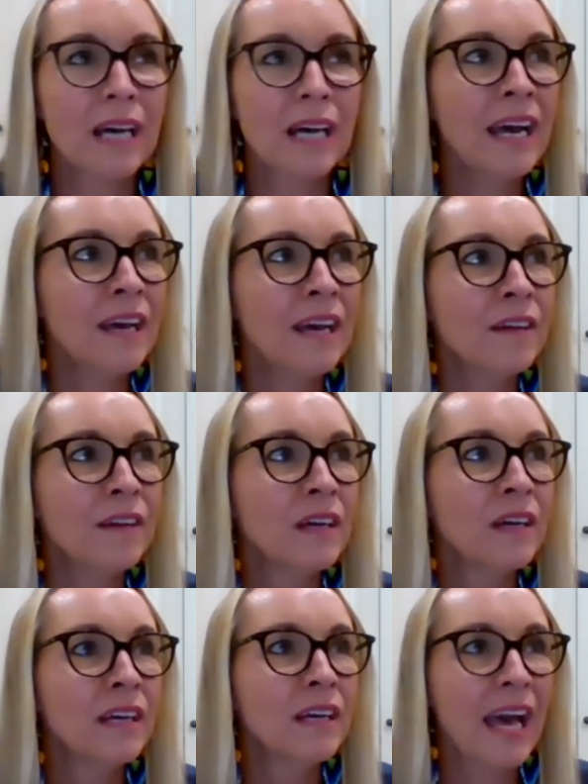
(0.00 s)
I have
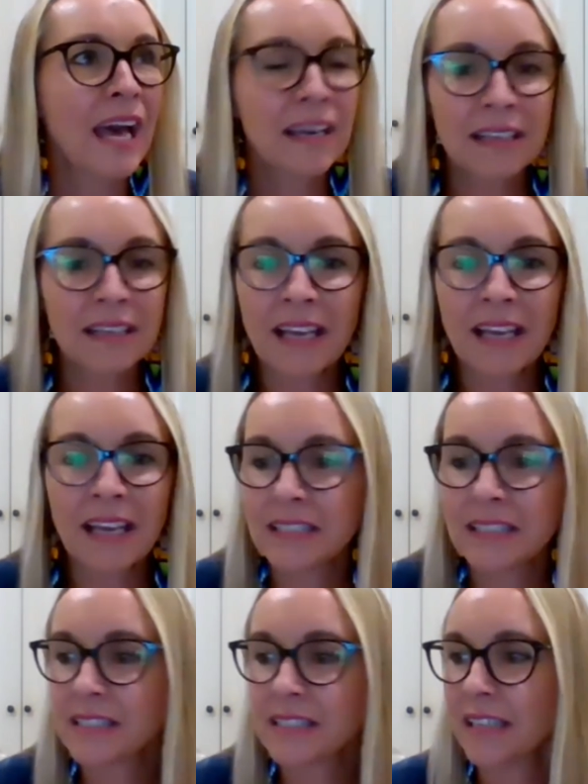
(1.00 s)

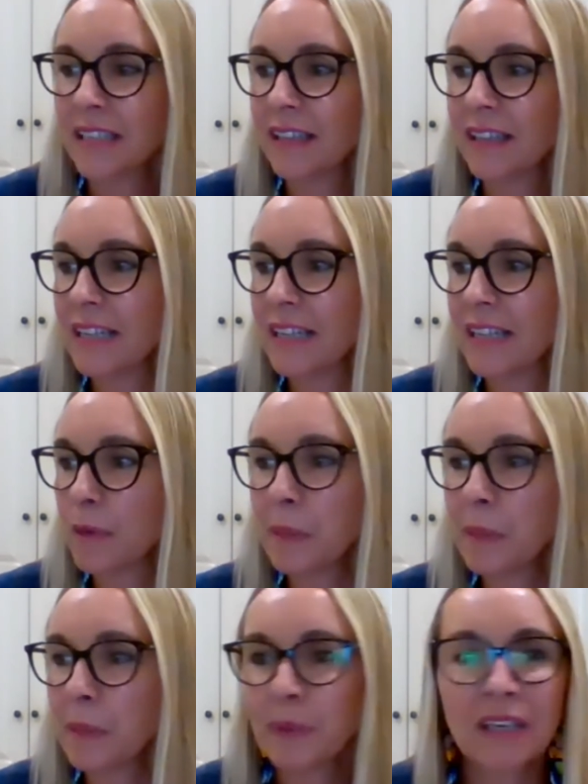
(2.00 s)
accolades that
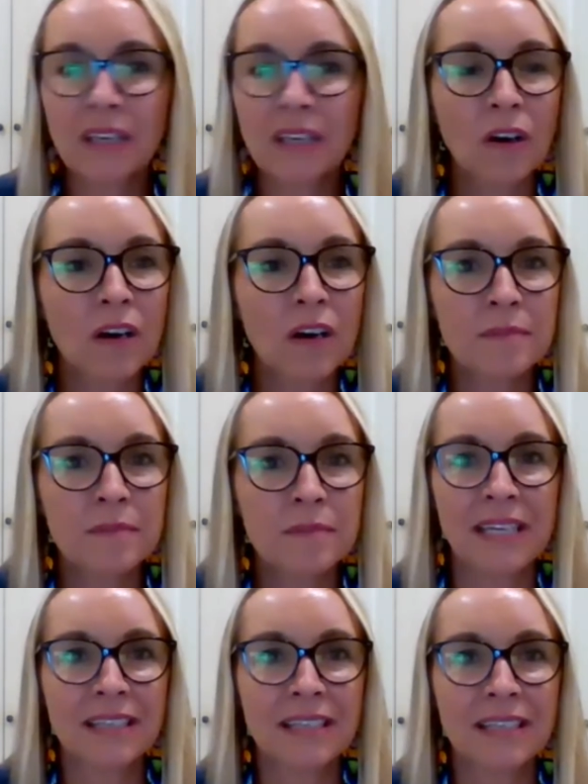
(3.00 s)
people think are
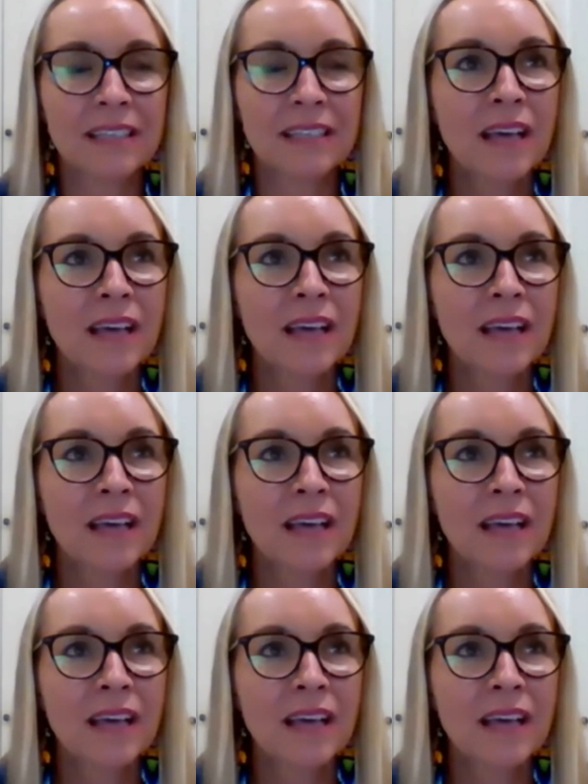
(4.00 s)
amazing.